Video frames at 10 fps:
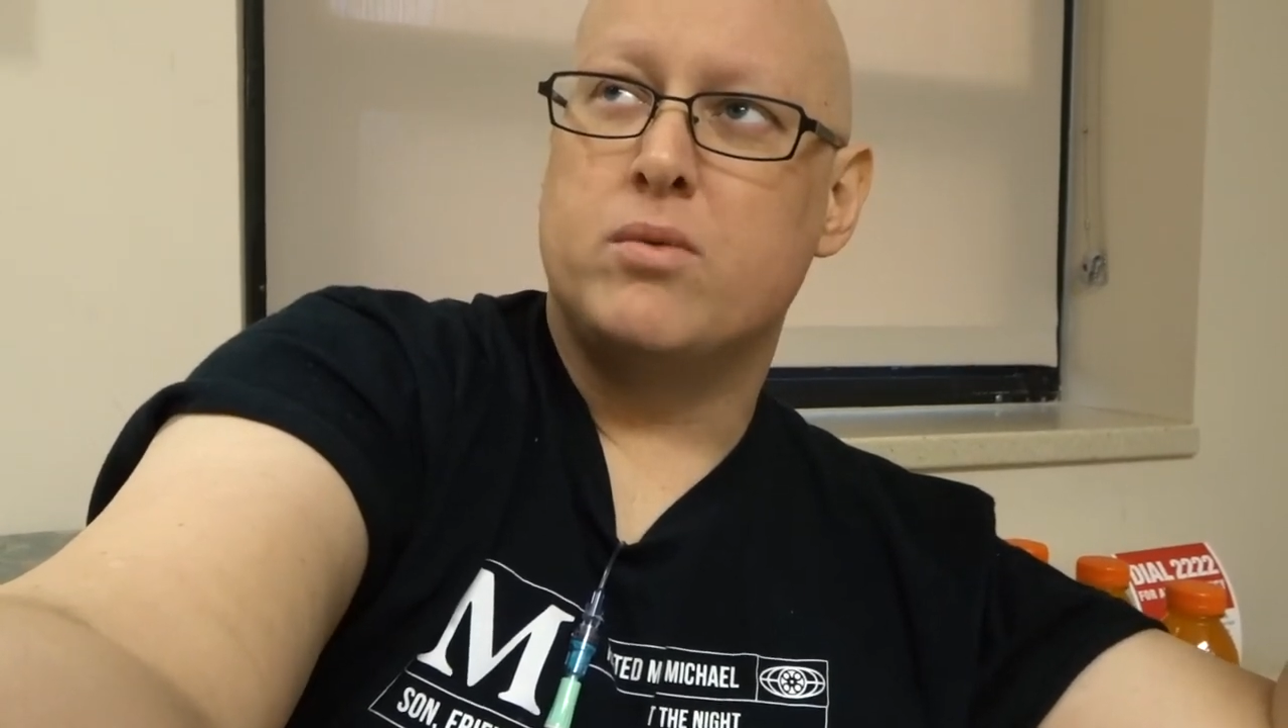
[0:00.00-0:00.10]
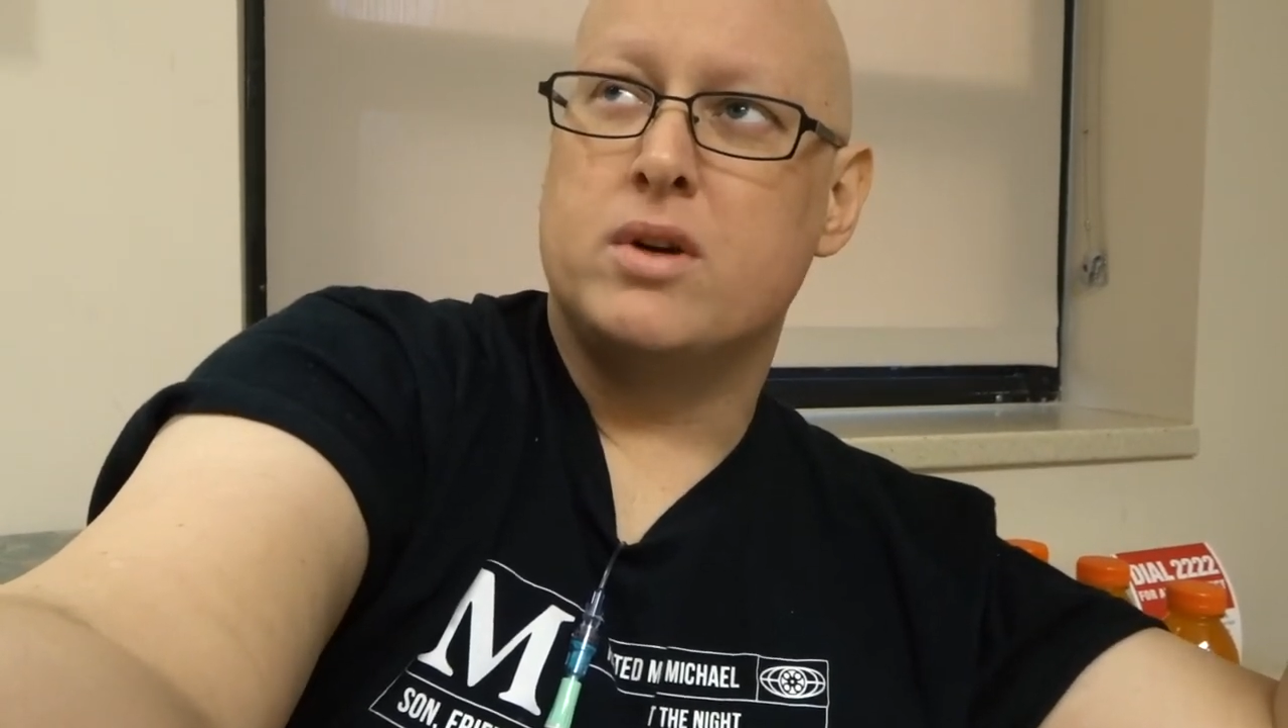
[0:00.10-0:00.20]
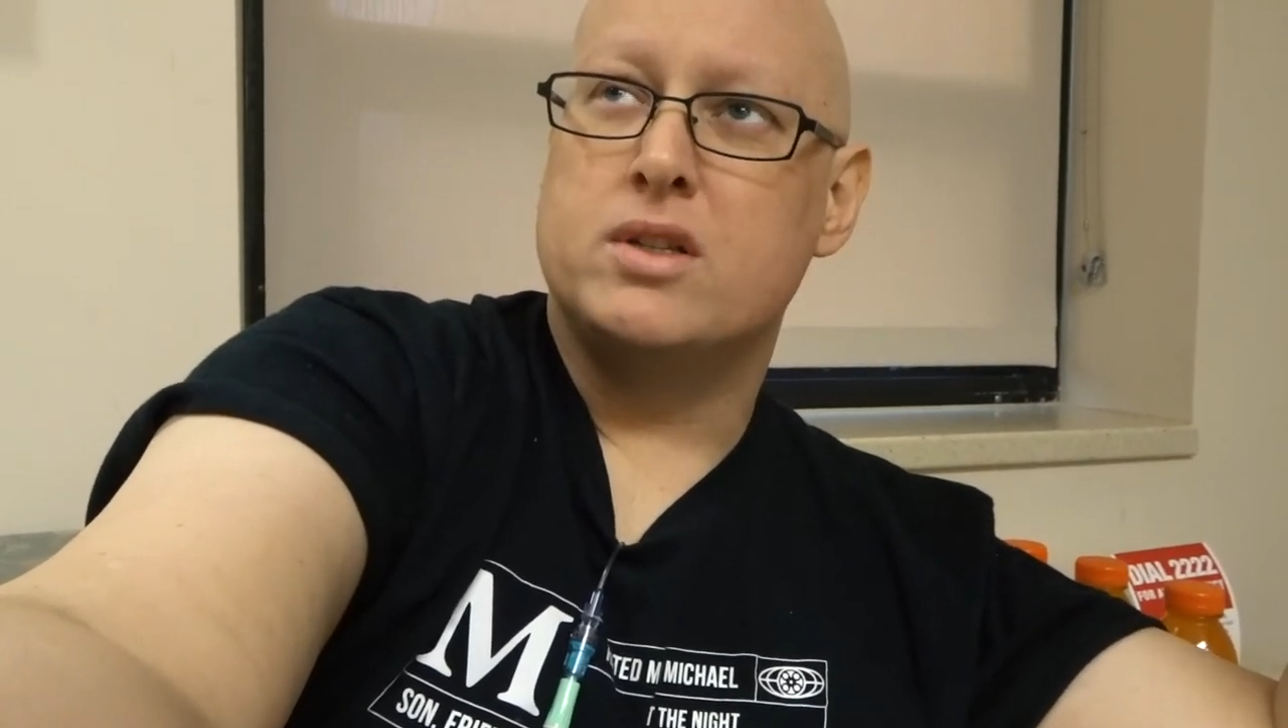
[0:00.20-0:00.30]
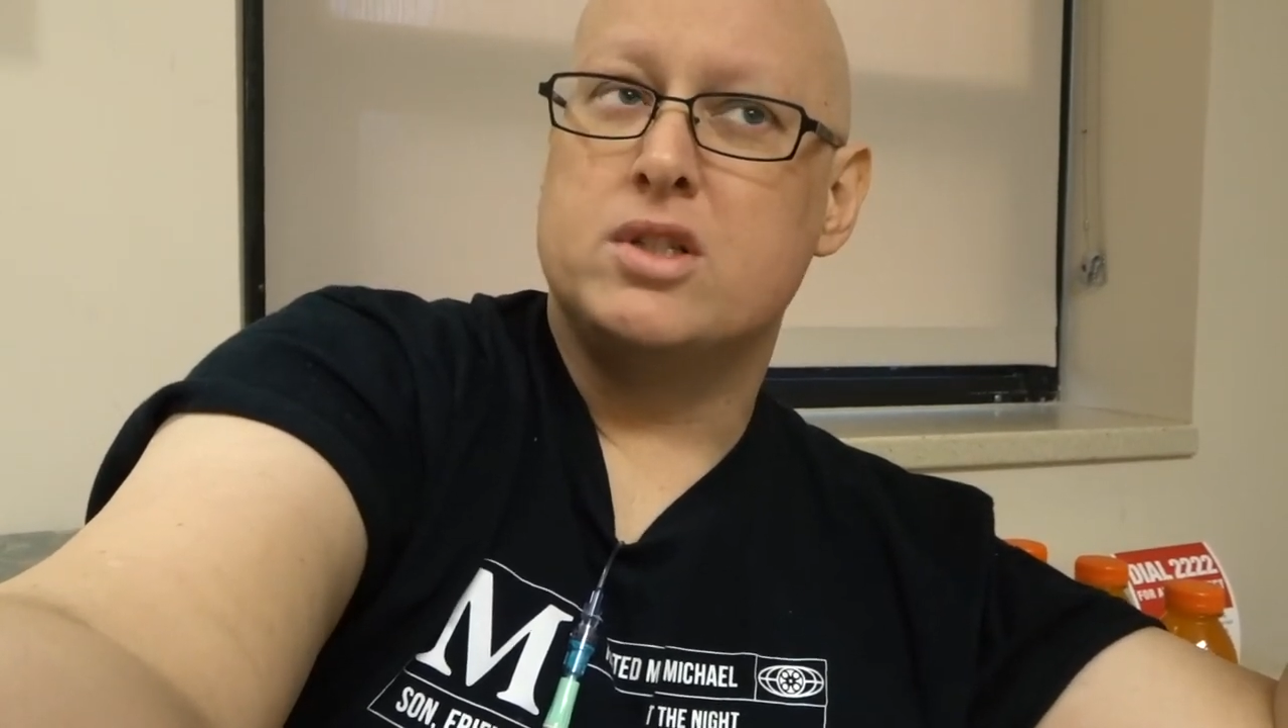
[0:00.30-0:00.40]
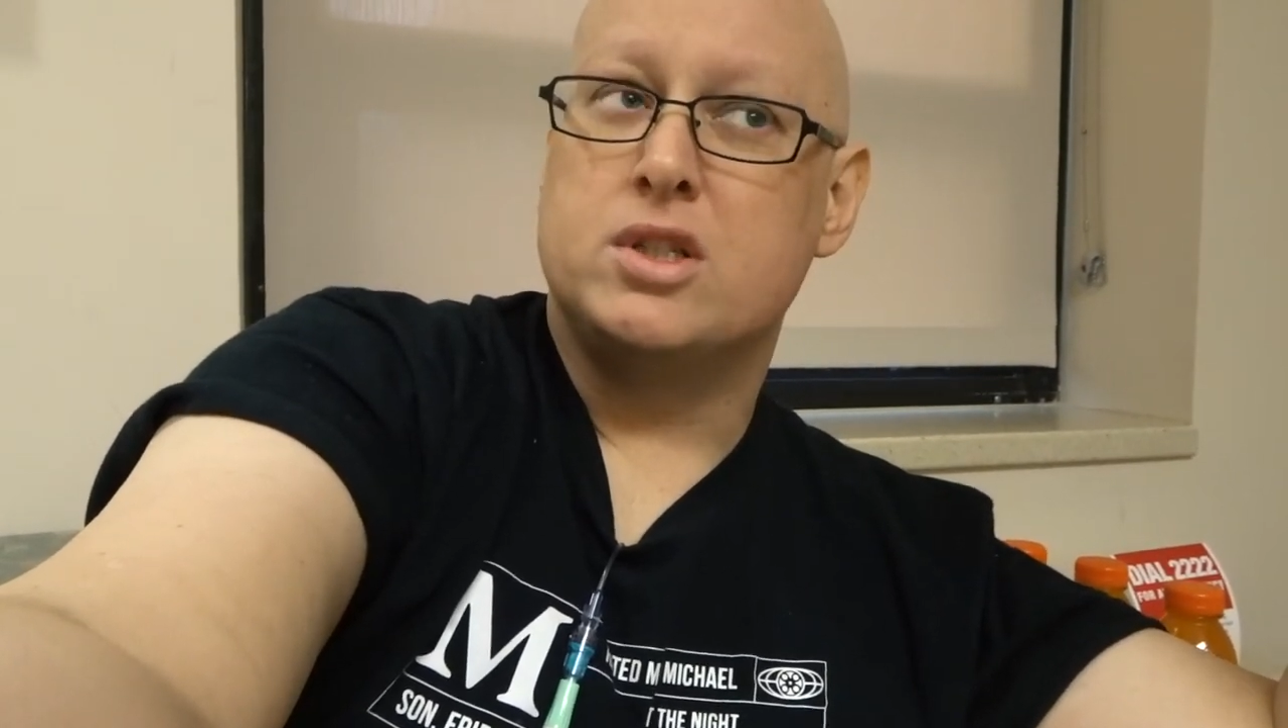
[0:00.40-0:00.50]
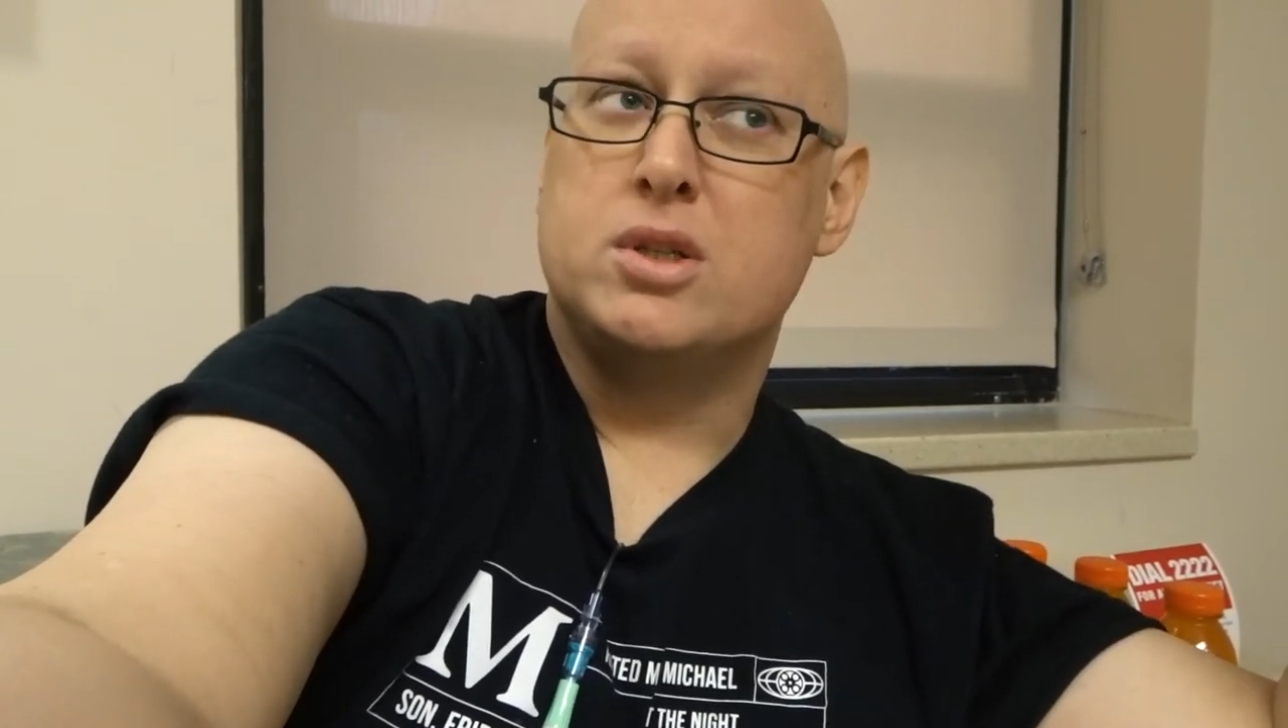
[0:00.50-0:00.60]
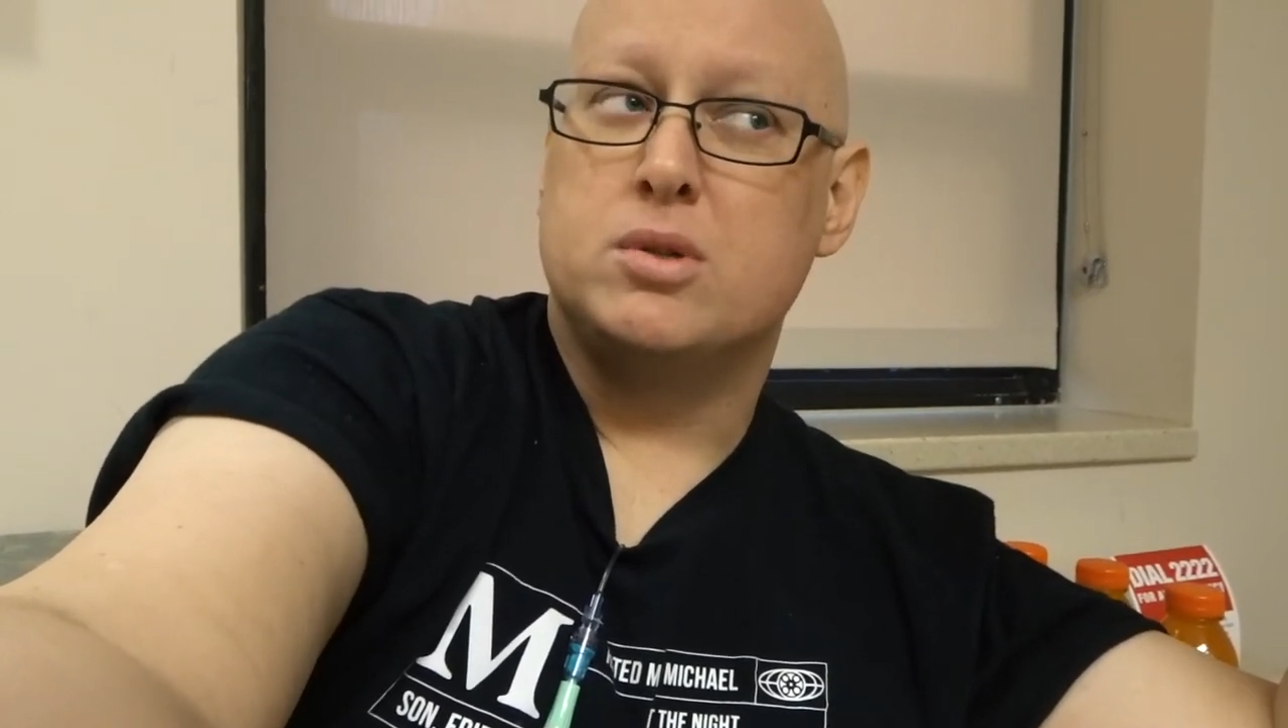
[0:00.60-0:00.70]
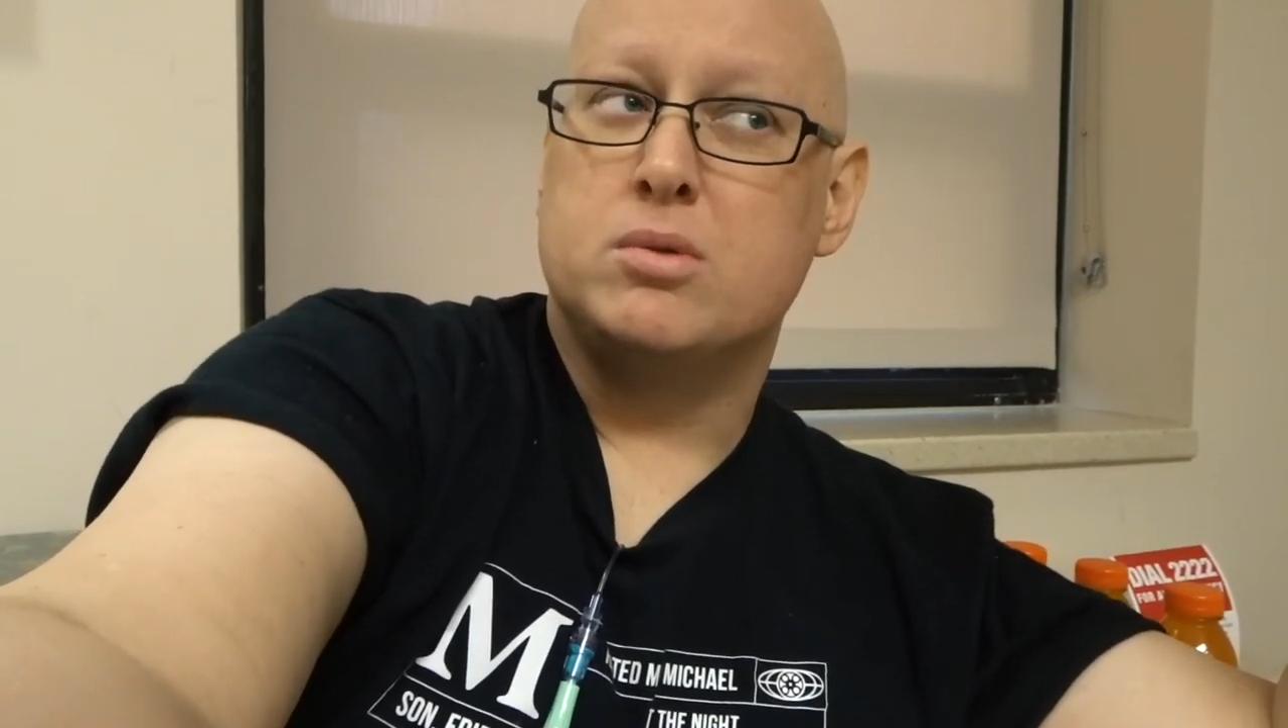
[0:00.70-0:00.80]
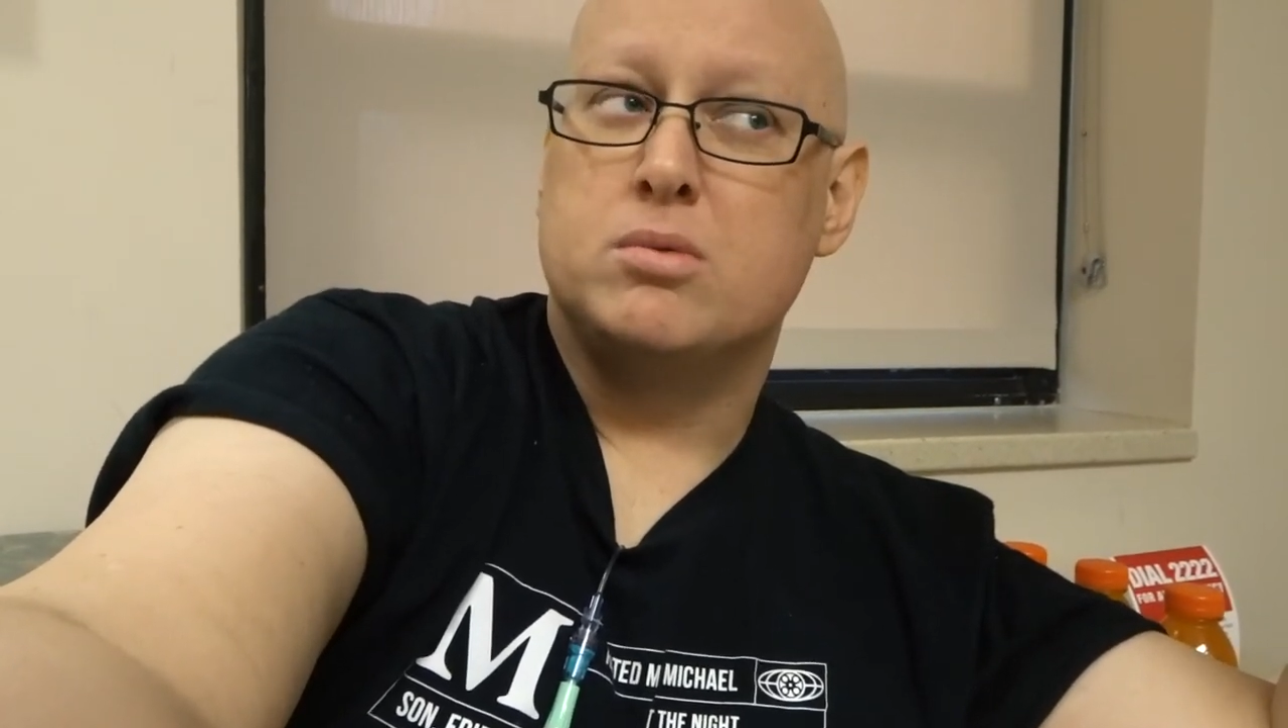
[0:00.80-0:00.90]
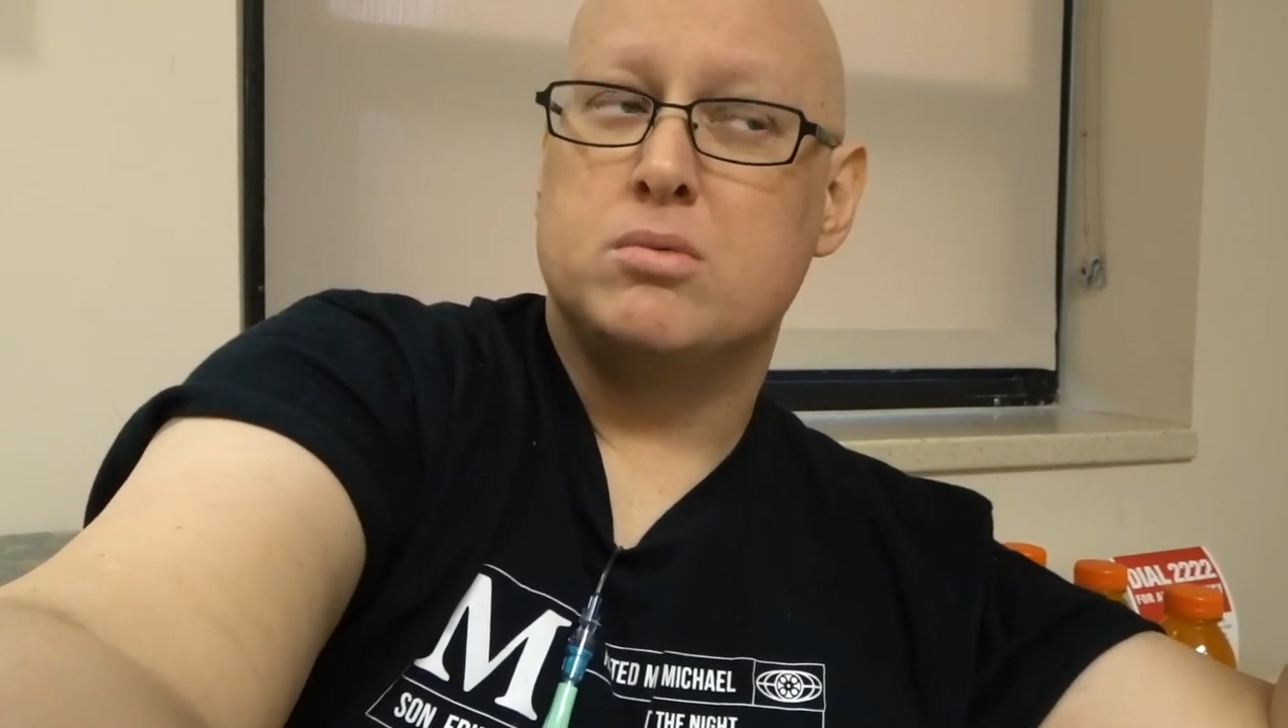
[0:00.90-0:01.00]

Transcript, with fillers: 1, 2.